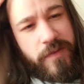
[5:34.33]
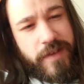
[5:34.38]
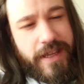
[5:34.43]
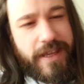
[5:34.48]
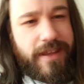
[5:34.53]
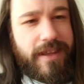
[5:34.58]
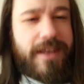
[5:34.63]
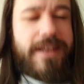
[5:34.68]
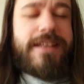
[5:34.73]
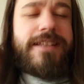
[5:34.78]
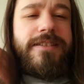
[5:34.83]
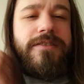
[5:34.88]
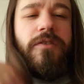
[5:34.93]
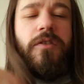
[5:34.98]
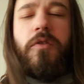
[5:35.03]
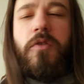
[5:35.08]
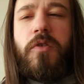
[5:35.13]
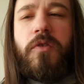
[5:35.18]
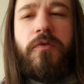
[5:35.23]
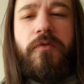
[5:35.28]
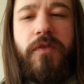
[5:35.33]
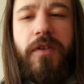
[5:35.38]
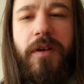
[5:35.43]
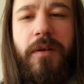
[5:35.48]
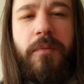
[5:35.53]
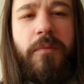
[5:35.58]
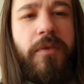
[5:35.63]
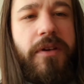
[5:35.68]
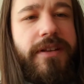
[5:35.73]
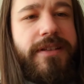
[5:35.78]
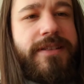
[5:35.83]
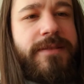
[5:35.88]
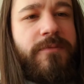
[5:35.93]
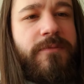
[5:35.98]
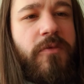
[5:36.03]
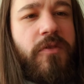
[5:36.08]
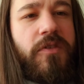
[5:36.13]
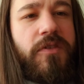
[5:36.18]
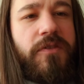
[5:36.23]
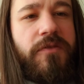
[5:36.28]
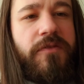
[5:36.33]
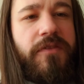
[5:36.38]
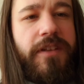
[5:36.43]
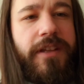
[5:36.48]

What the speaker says: It is a horror film, but it's more of